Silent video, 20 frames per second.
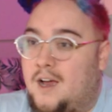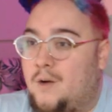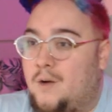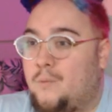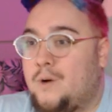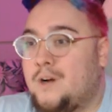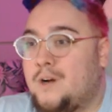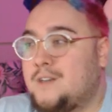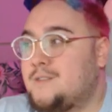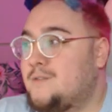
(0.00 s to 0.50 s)

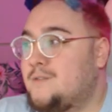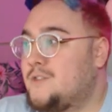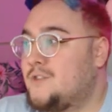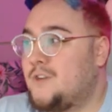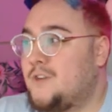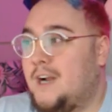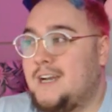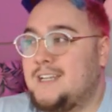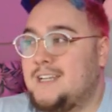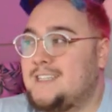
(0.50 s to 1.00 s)
We're
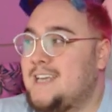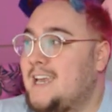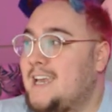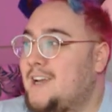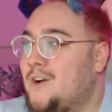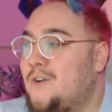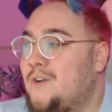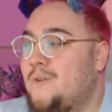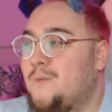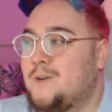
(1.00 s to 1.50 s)
trying to take
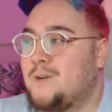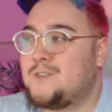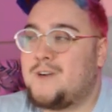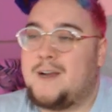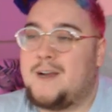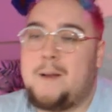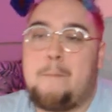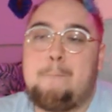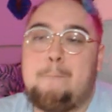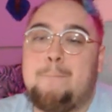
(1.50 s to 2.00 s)
over. We're
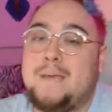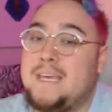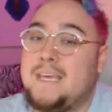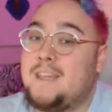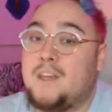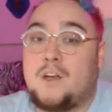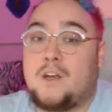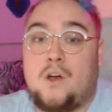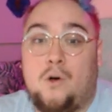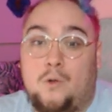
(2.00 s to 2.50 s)
trying to be
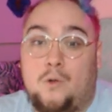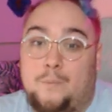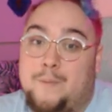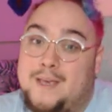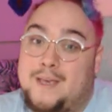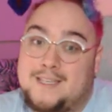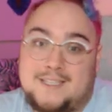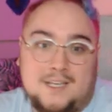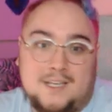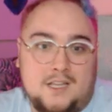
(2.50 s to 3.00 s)
the cult,
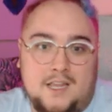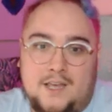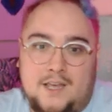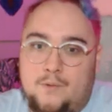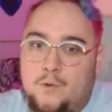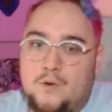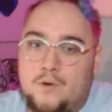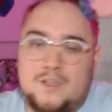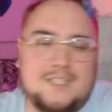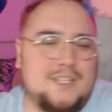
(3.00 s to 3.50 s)
basically.
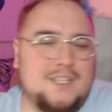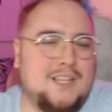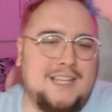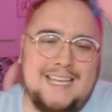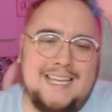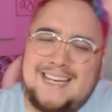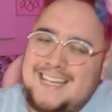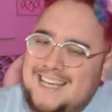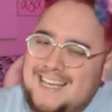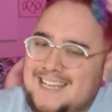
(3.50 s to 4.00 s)
We're
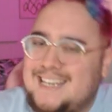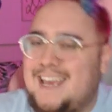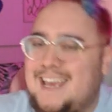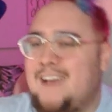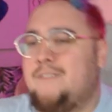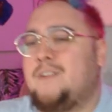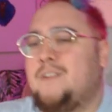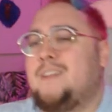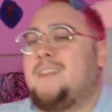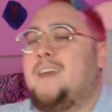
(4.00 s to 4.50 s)
leaning into
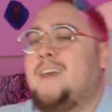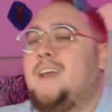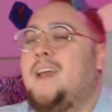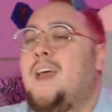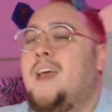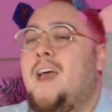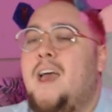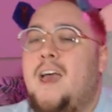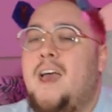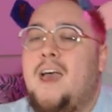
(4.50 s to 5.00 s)
everything.
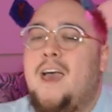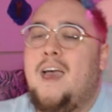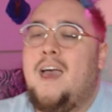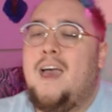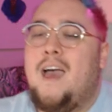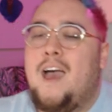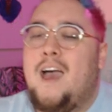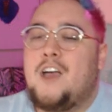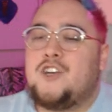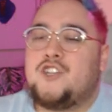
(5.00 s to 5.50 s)

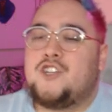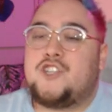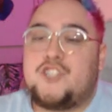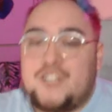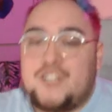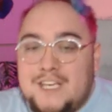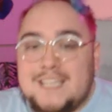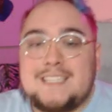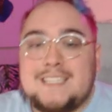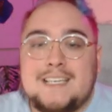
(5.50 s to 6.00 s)

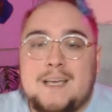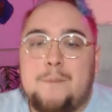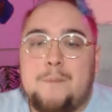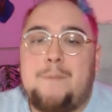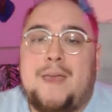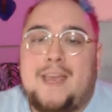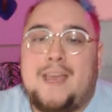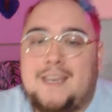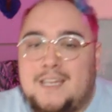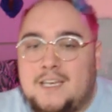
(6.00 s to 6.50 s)
She is a
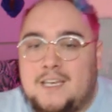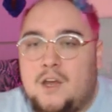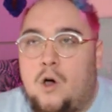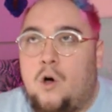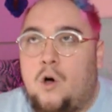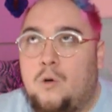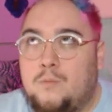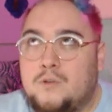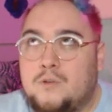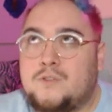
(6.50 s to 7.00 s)
companion
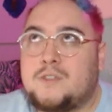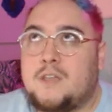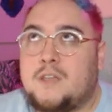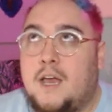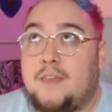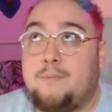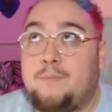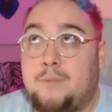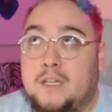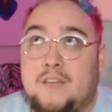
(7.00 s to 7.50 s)
almost,
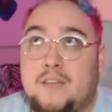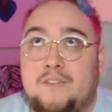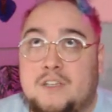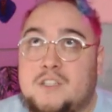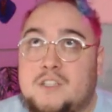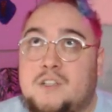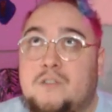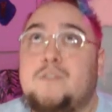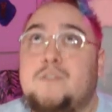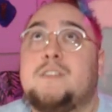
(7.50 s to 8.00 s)
I believe,
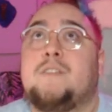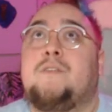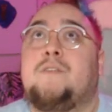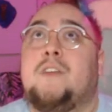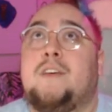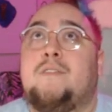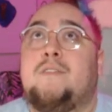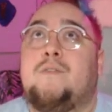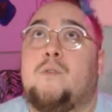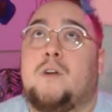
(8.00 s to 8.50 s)

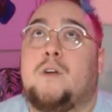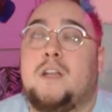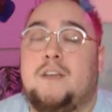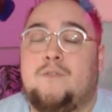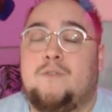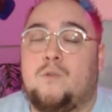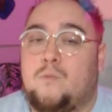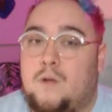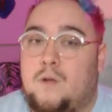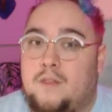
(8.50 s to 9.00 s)
exclusively for an
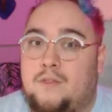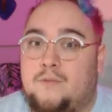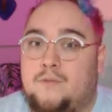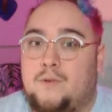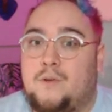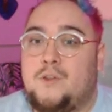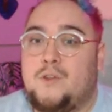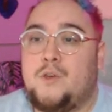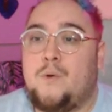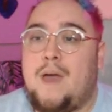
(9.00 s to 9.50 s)
evil run
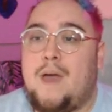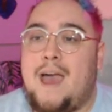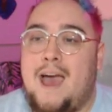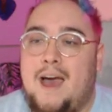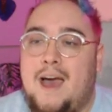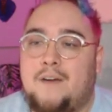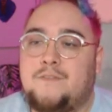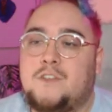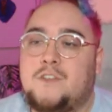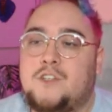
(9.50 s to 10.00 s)
through. You
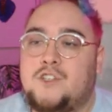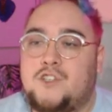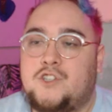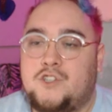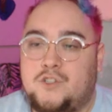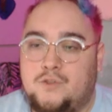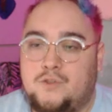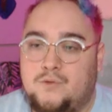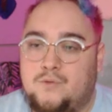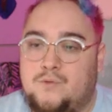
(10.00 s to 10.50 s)
have to
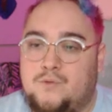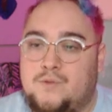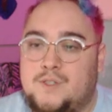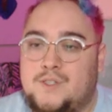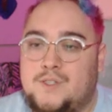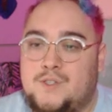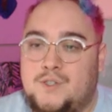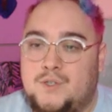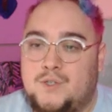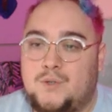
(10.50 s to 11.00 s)

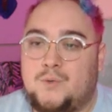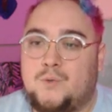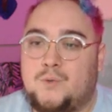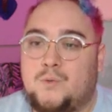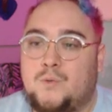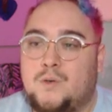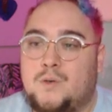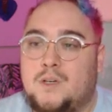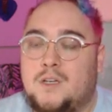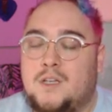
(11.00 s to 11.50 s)
choose
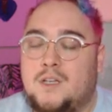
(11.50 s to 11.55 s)
to...